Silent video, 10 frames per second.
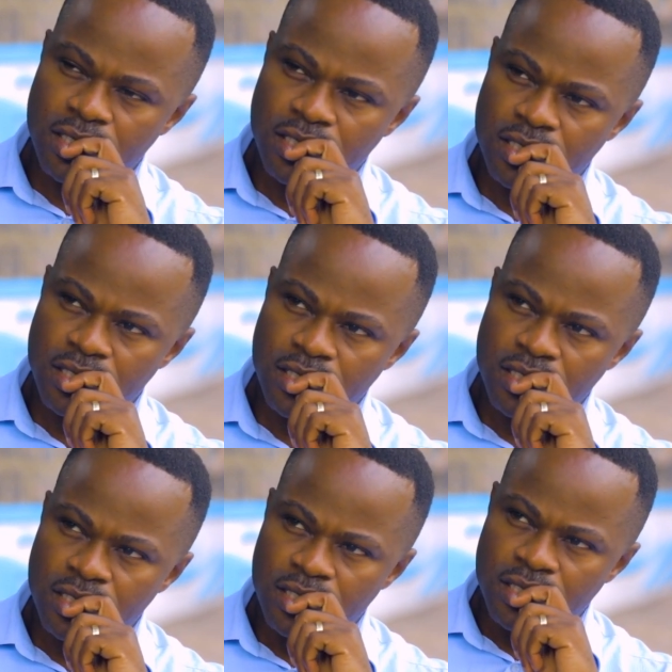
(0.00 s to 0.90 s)

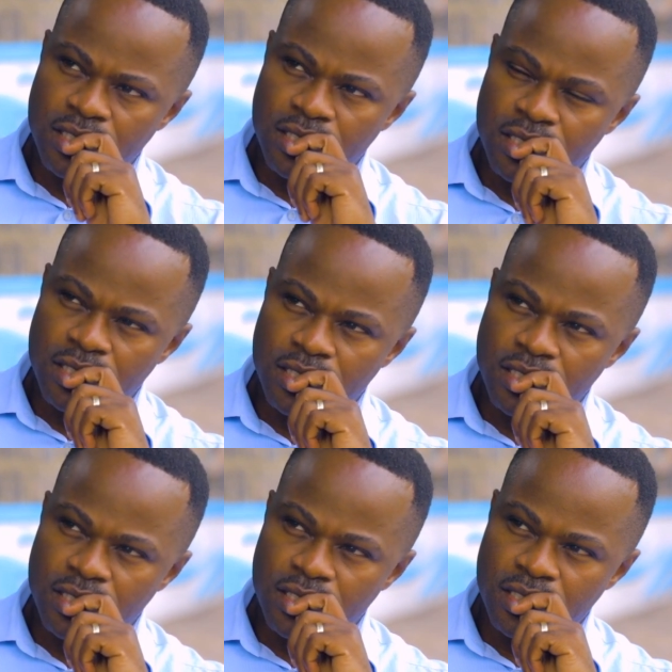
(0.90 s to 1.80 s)

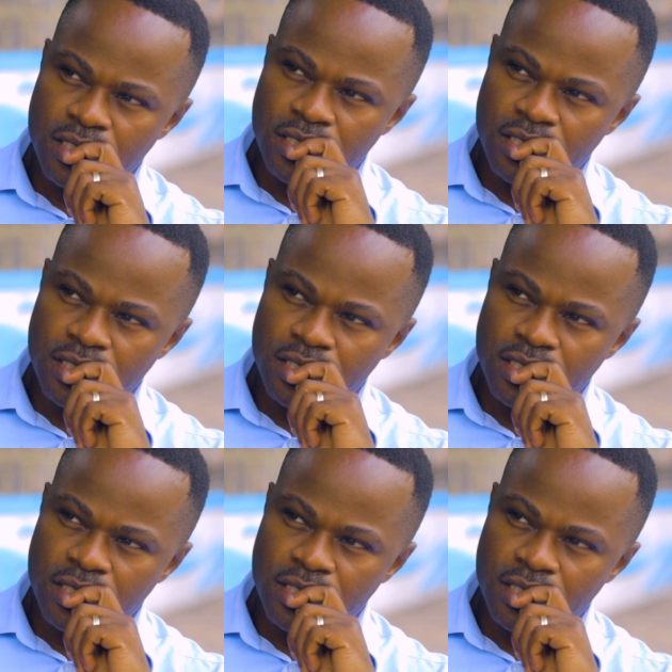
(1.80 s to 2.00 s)
Nobody speaks.